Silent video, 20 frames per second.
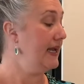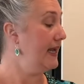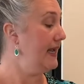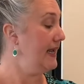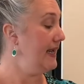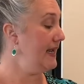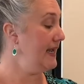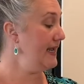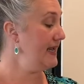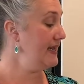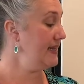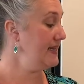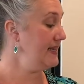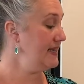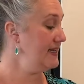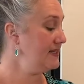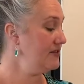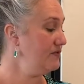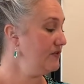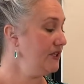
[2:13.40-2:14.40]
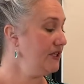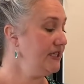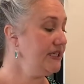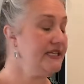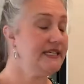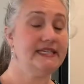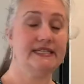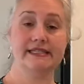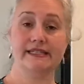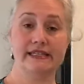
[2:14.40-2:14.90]
and it's very
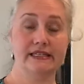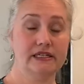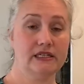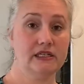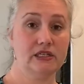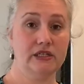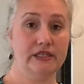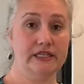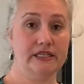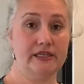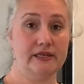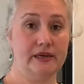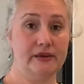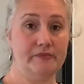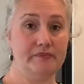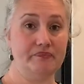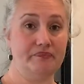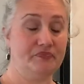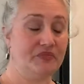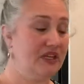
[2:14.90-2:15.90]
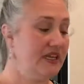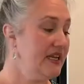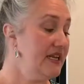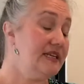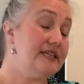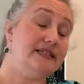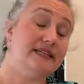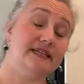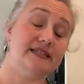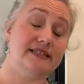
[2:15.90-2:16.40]
easy to clean up, and it
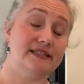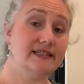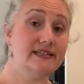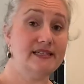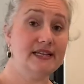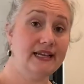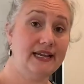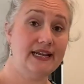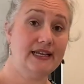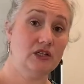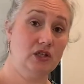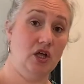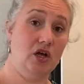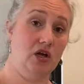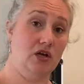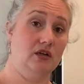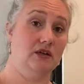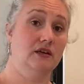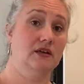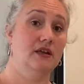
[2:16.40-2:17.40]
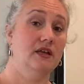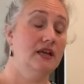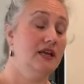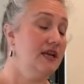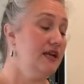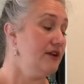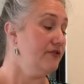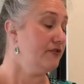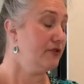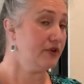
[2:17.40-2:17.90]
doesn't take long.
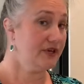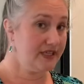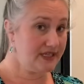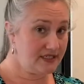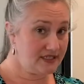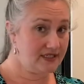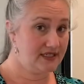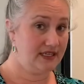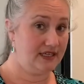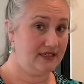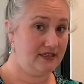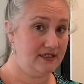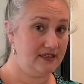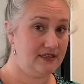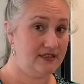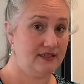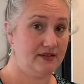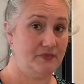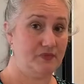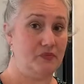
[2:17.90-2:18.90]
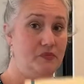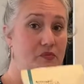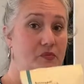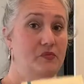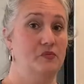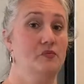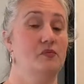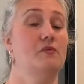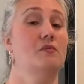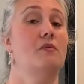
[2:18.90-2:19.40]
For instance,
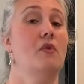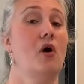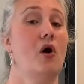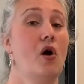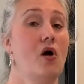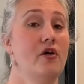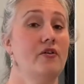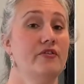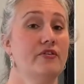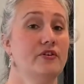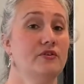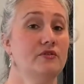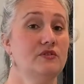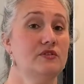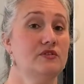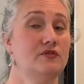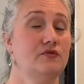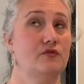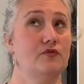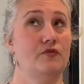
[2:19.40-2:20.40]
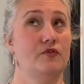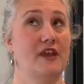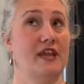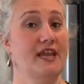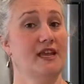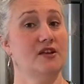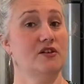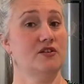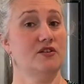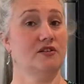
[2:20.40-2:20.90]
all those
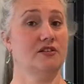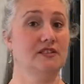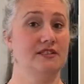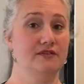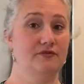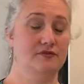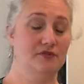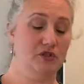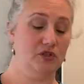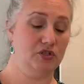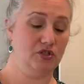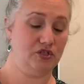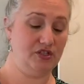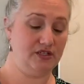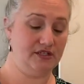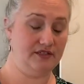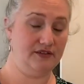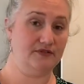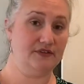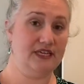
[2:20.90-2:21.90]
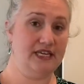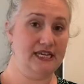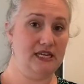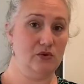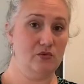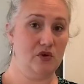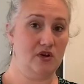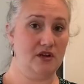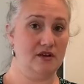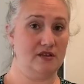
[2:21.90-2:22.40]
failed versions of
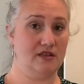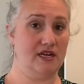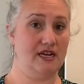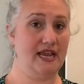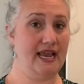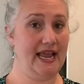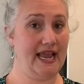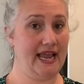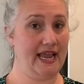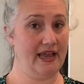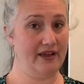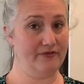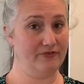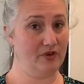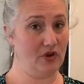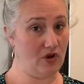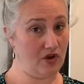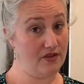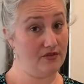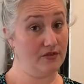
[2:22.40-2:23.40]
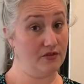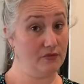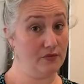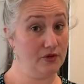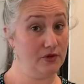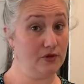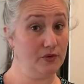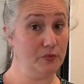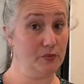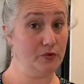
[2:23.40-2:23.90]
quinoa that I have gone
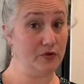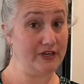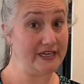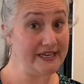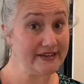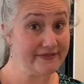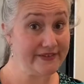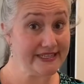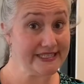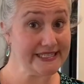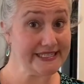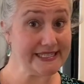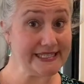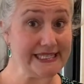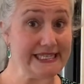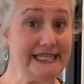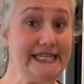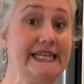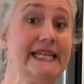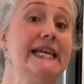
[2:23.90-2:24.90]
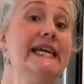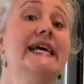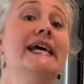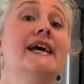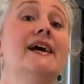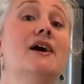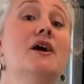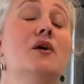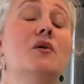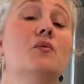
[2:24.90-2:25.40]
through previously
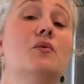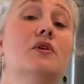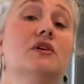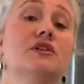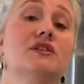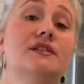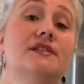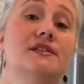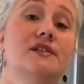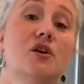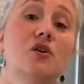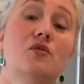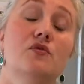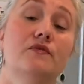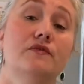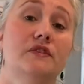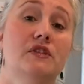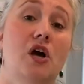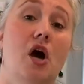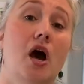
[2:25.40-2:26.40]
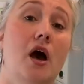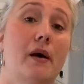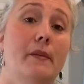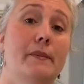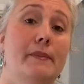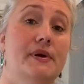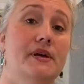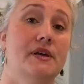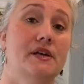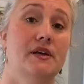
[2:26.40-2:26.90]
were
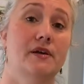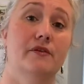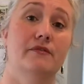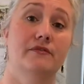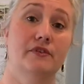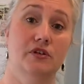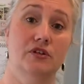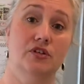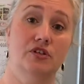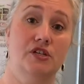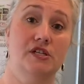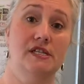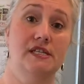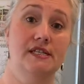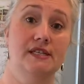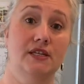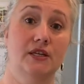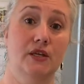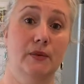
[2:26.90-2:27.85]
stovetop versions,